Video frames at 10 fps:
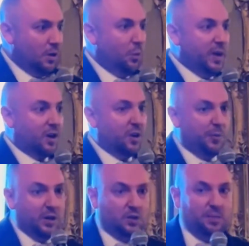we are
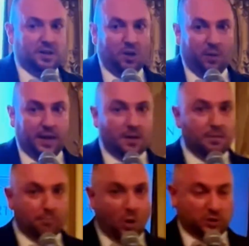going to be doing
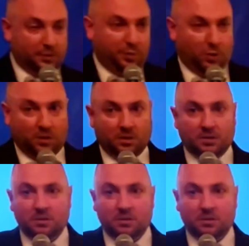multiple